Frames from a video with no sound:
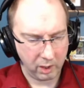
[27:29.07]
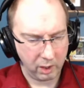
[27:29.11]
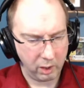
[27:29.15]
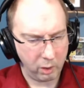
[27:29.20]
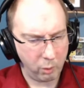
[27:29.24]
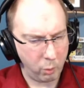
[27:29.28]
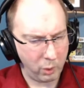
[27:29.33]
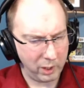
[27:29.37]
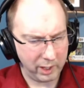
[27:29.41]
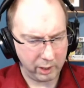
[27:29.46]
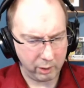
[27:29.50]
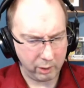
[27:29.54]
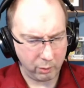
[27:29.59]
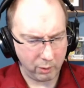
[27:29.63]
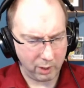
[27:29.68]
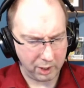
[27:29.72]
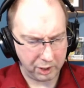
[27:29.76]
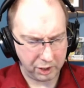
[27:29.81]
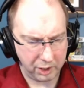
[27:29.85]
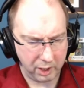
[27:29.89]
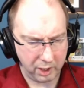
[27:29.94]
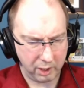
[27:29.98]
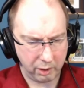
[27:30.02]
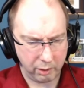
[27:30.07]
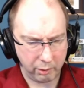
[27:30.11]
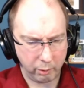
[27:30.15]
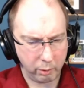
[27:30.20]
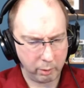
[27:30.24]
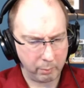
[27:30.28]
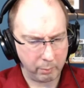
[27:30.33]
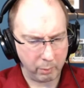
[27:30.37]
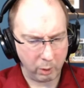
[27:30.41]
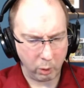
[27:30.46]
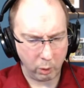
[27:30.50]
The wind rushed in through
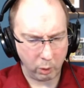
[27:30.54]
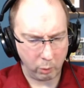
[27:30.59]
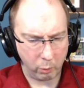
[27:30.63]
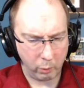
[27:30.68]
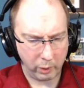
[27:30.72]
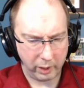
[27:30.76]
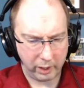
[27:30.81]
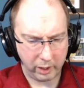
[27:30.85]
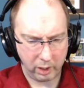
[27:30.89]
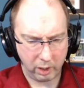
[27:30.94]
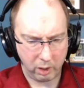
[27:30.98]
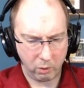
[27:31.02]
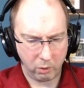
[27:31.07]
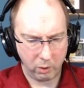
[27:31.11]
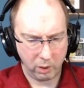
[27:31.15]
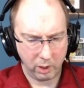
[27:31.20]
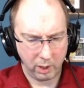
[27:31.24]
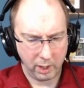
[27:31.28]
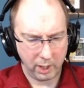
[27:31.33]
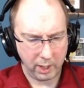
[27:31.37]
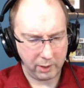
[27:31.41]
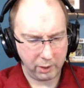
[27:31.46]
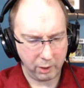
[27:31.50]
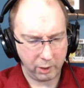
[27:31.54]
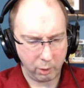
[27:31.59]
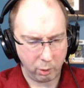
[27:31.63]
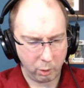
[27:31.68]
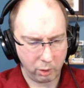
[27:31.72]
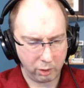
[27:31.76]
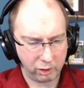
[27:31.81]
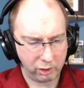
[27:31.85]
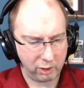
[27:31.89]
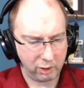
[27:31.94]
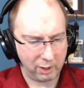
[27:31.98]
the broken window, and the
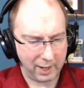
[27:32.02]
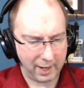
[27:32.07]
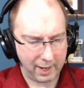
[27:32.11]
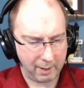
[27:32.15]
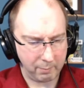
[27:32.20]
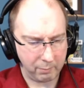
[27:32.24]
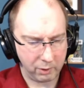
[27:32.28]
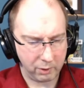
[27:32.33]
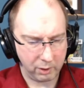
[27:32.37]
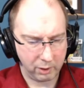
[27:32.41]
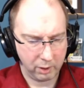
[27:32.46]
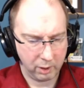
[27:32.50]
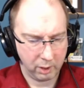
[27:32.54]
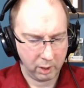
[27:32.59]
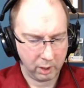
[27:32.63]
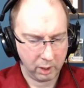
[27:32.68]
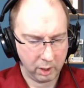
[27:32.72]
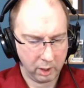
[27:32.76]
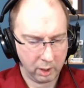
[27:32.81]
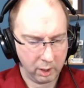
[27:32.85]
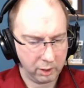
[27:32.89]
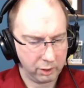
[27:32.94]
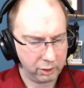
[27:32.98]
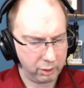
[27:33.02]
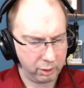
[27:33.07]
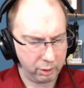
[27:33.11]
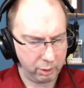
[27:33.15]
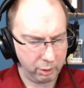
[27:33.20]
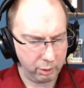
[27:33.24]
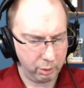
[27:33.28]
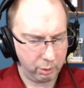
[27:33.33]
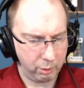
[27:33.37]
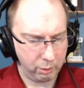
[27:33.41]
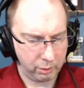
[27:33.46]
door slammed
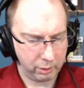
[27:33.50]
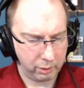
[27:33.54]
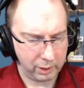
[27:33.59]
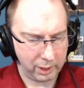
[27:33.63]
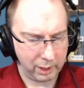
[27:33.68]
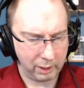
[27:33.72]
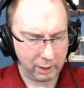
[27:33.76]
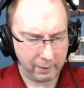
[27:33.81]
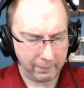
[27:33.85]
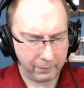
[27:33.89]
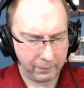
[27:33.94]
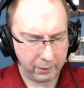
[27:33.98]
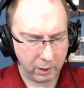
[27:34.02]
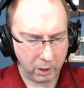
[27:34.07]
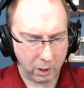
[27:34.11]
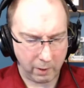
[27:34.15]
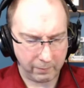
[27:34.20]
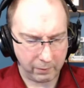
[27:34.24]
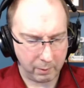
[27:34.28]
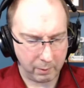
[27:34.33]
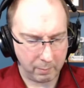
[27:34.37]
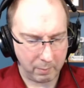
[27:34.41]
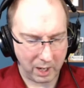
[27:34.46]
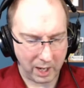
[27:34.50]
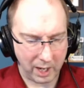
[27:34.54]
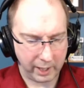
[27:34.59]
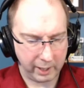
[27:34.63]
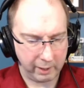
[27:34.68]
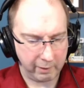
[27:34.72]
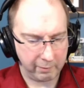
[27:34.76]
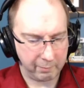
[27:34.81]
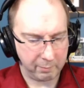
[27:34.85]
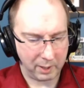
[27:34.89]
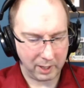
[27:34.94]
too. They lifted off the
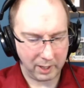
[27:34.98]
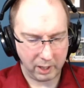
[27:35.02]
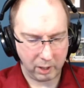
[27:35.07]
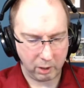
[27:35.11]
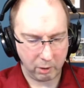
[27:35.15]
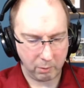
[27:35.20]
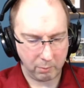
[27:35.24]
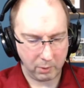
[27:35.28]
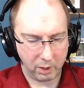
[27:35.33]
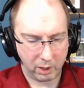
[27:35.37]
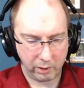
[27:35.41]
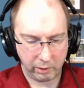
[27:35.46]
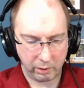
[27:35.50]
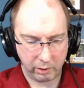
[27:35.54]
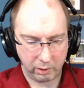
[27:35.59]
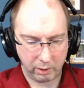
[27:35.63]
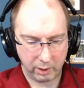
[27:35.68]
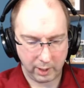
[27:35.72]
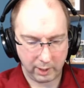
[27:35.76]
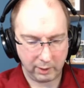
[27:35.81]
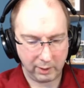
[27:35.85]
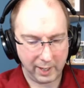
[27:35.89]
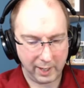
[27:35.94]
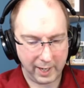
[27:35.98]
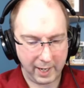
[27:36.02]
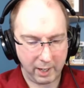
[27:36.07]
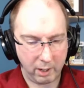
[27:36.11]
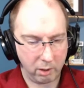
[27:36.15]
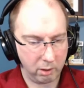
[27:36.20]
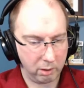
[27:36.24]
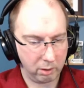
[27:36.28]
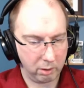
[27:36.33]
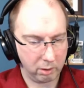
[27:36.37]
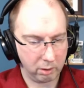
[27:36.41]
body of my dear mother and laid
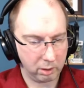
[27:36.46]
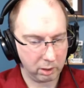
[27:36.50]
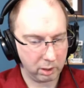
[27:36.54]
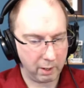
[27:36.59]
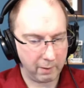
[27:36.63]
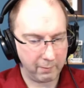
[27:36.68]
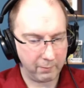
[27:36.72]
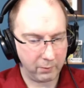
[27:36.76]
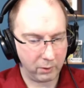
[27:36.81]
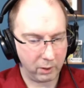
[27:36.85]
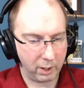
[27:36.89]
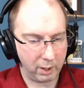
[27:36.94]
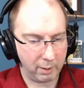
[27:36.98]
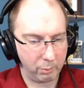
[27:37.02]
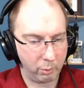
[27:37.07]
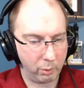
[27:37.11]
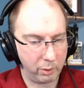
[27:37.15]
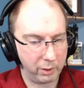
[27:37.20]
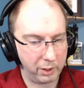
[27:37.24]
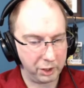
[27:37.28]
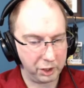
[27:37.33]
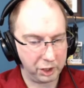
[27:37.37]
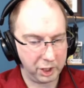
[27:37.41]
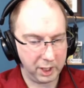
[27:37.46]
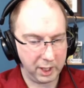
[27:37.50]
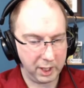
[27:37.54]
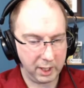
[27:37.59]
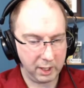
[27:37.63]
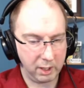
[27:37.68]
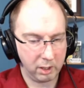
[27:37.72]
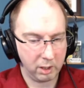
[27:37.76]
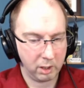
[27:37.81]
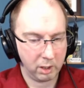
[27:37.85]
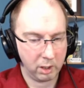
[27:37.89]
her, covered up with a
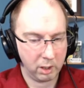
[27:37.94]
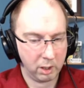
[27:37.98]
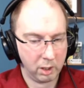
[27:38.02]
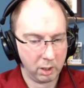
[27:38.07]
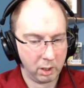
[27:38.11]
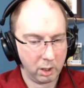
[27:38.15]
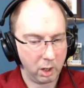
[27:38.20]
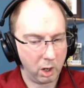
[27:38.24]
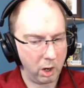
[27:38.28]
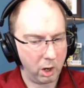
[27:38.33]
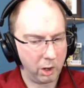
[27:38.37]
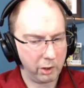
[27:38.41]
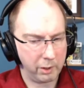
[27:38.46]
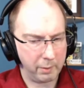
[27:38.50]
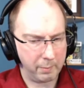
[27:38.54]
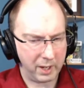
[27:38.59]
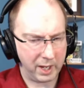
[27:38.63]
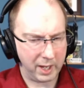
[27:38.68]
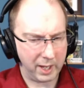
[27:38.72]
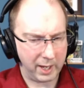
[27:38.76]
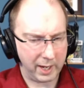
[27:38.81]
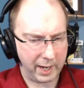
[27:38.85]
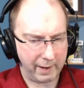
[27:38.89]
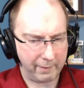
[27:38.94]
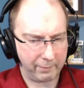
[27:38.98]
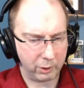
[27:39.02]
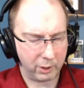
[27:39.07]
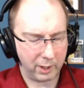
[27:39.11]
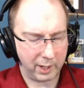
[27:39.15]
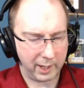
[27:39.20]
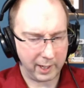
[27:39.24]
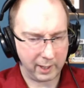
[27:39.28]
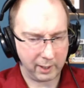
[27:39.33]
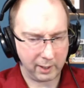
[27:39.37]
sheet, on the bed
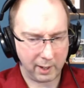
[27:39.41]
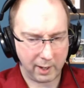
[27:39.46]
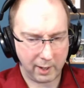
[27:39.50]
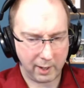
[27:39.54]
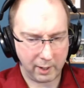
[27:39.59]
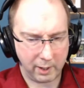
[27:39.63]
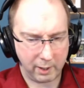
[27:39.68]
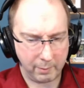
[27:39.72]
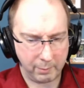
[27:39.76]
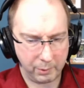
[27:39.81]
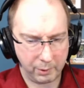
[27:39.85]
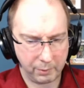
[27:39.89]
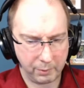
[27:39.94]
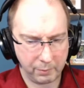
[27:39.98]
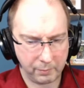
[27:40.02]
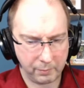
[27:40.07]
after I had got up.